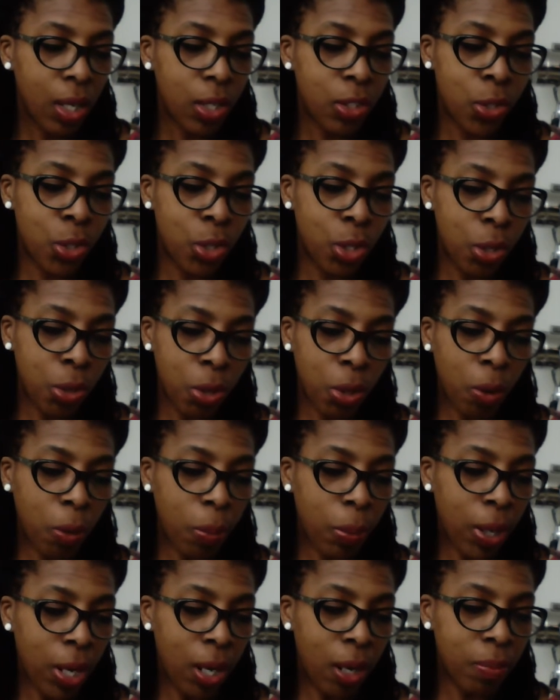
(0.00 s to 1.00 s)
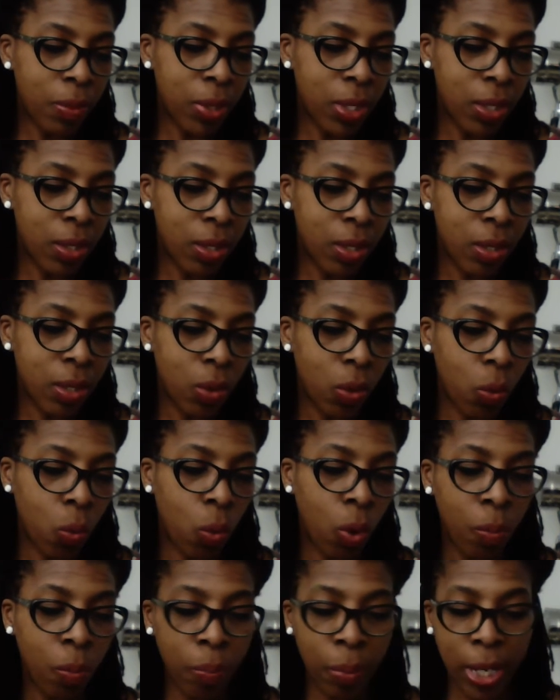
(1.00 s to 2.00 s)
studio apartment,
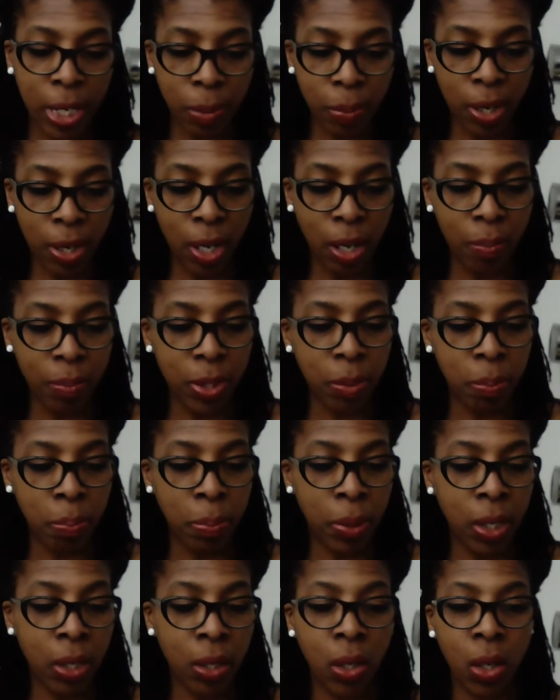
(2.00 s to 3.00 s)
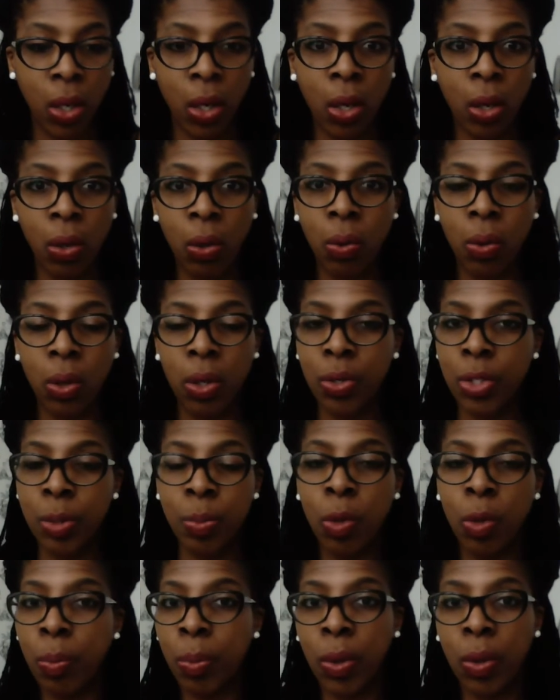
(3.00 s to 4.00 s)
1-bed apartment, bungalow,
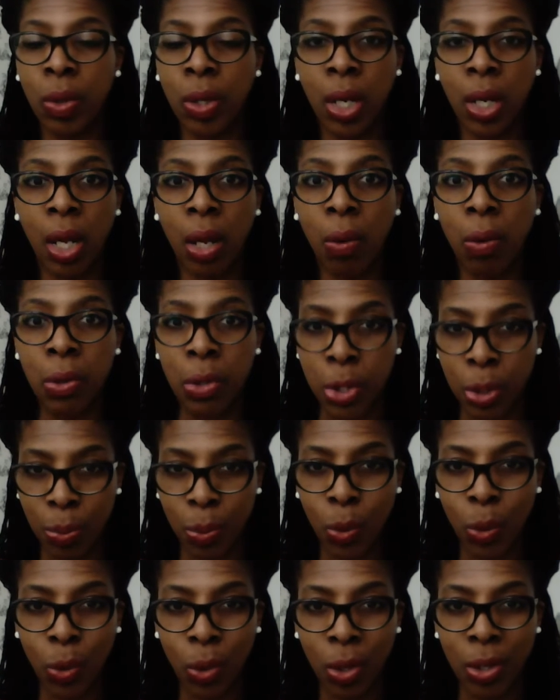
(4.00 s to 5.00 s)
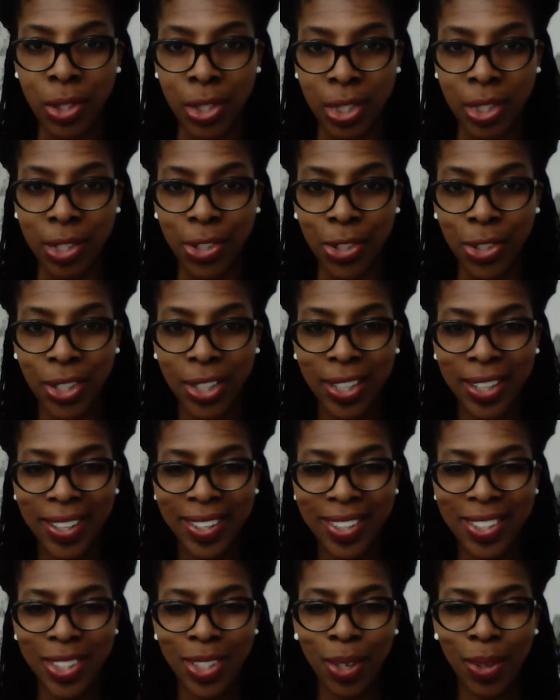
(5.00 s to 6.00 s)
small bungalow or small cottage.
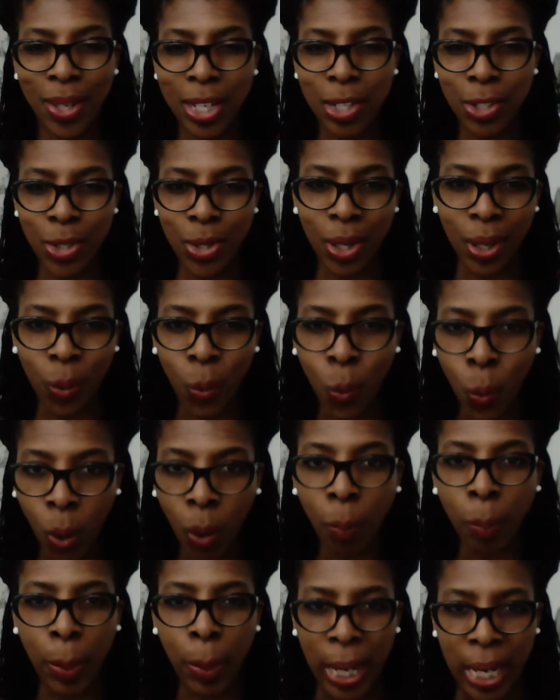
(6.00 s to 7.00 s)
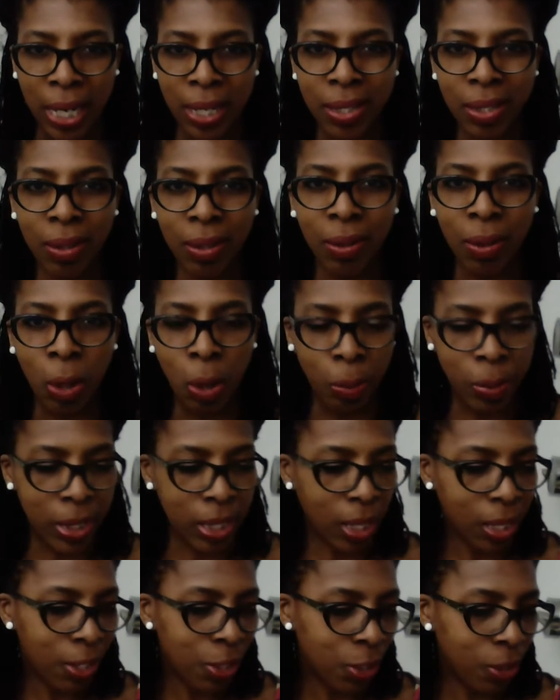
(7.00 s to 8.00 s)
So they're just like a 1-bed
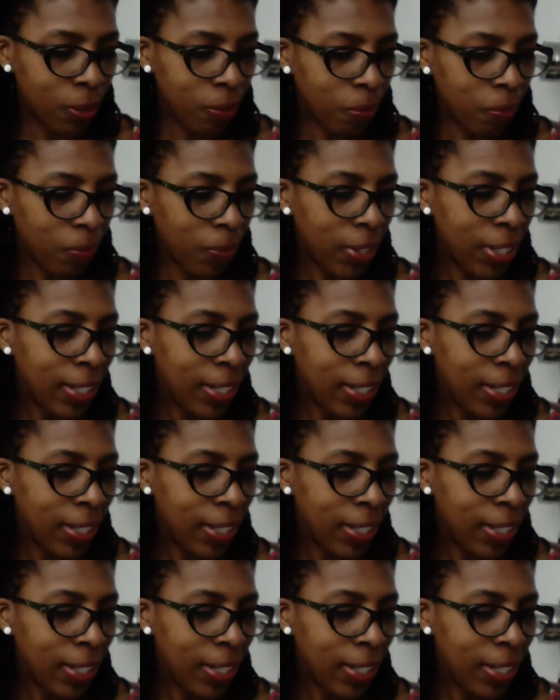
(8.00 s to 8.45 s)
accommodation.